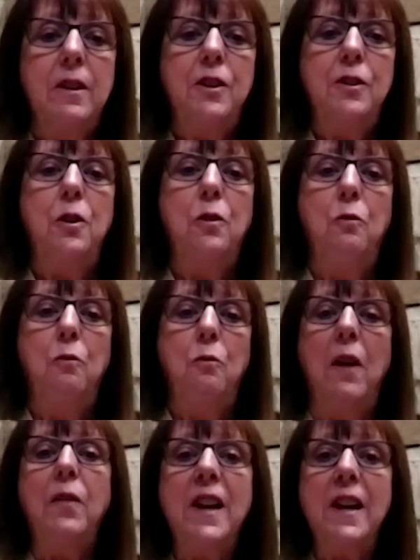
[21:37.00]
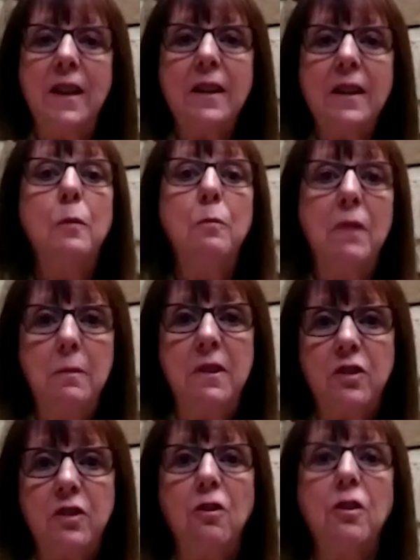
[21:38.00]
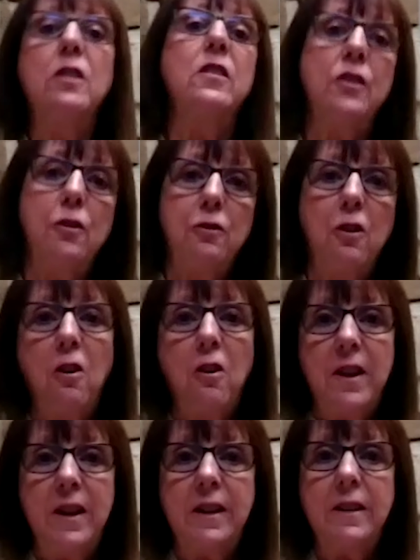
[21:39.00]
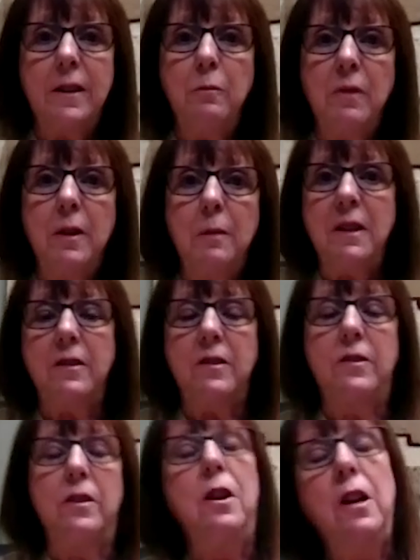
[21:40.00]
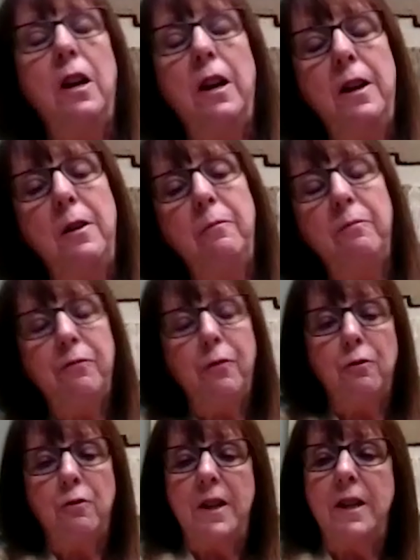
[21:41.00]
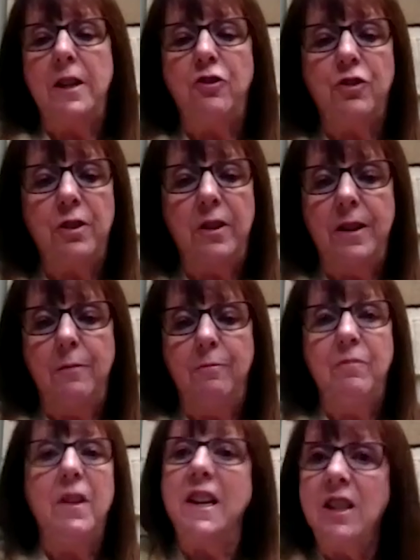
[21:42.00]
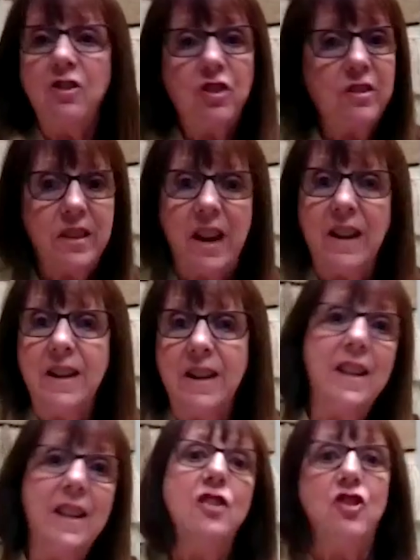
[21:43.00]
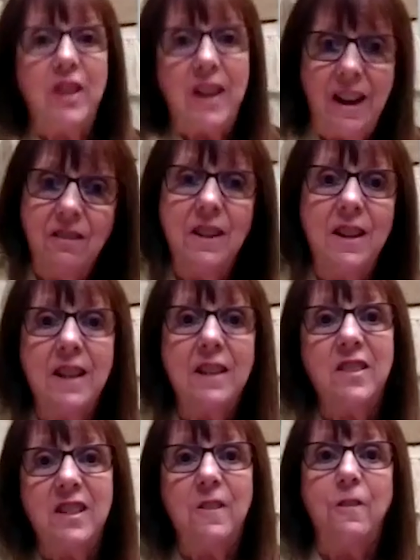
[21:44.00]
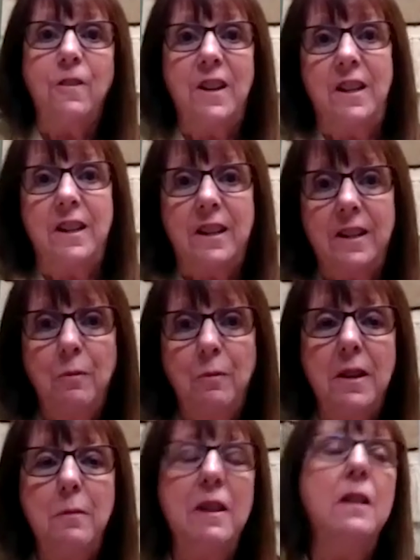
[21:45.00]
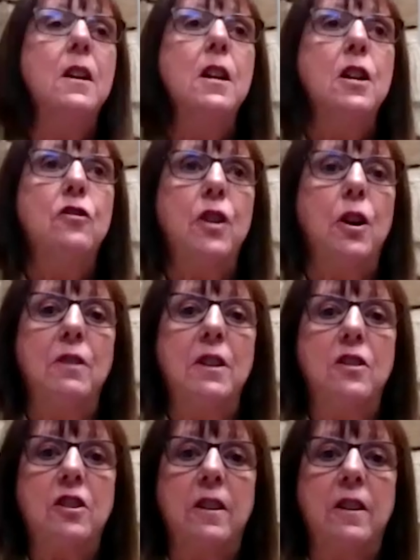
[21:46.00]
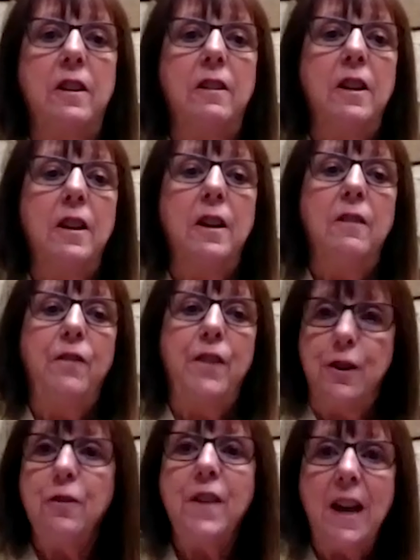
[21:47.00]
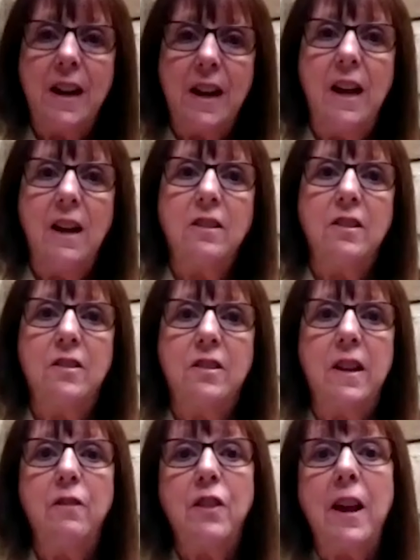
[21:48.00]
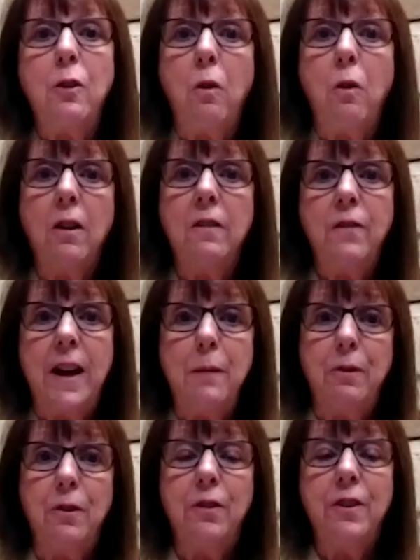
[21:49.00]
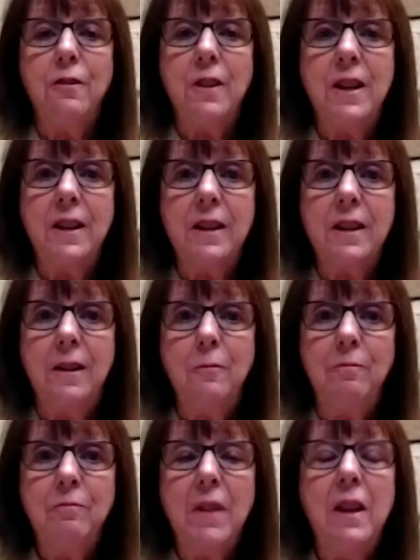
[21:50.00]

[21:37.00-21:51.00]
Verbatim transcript: you know what the income limits are because there are income limits um, for each um, each state each county has a different income limit so it's to figure that out to see if they qualify for their income